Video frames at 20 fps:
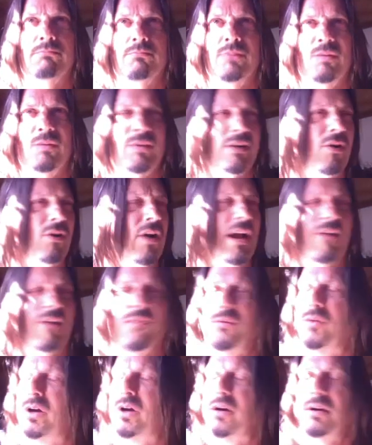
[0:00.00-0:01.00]
We went
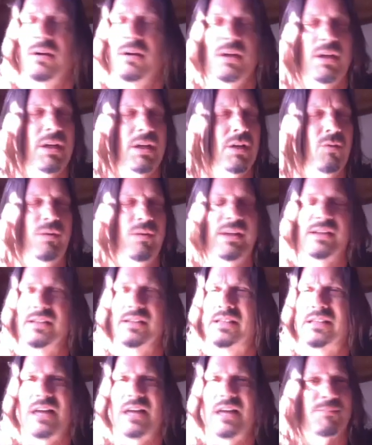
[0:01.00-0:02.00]
everywhere. We
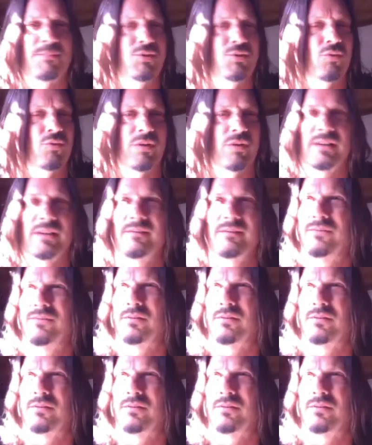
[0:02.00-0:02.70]
didn't stop touring